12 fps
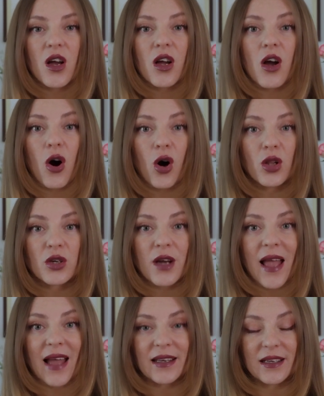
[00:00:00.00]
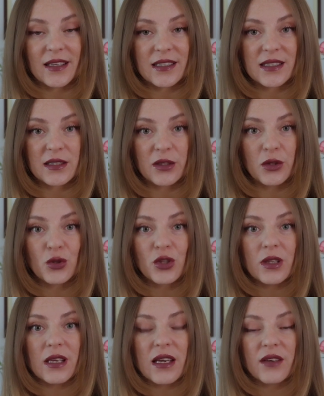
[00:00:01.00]
Color analysts
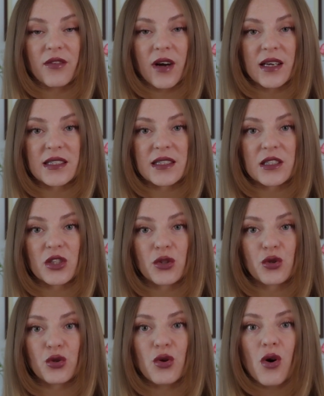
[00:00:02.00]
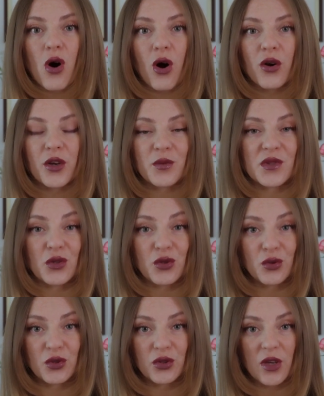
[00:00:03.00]
usually advise that true autumns
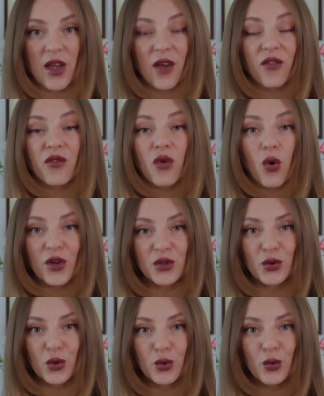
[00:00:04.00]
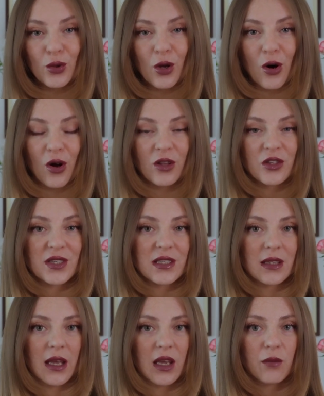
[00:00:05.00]
should avoid cool
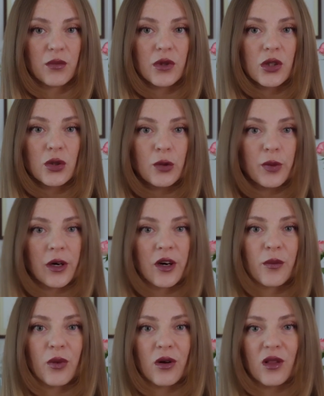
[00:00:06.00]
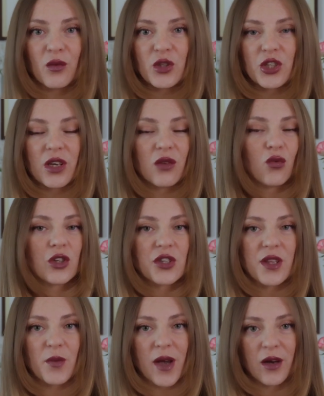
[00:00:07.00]
colors like blue, purple, which can
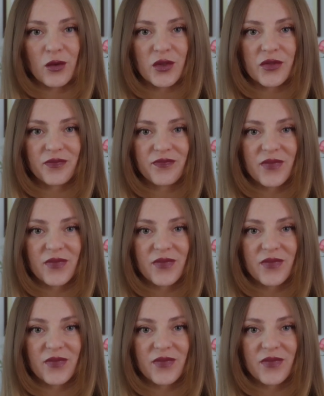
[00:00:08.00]
wash them out.